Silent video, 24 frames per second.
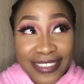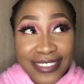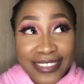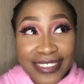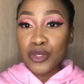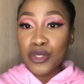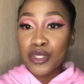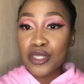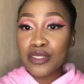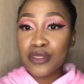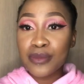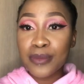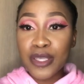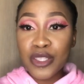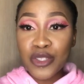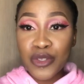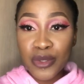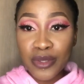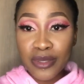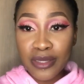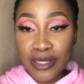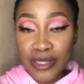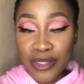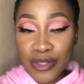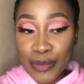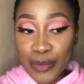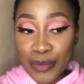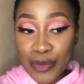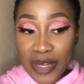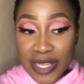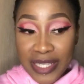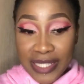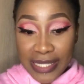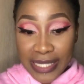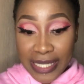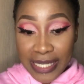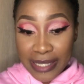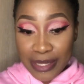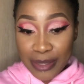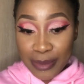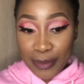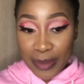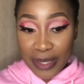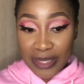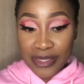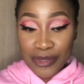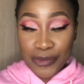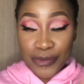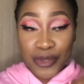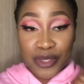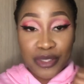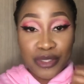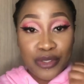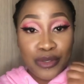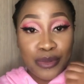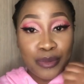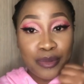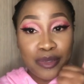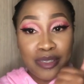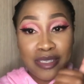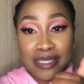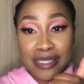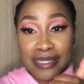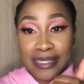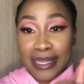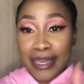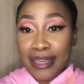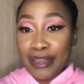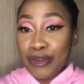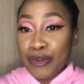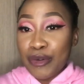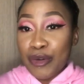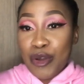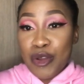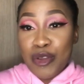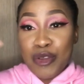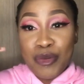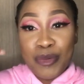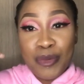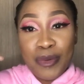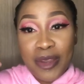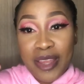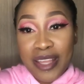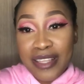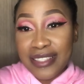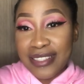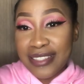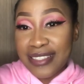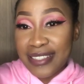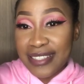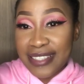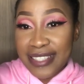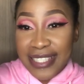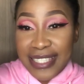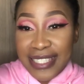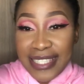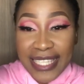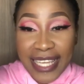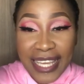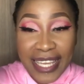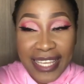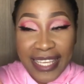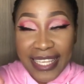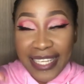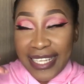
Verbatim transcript: You just make sure that you press either button, whether you press like or you press dislike.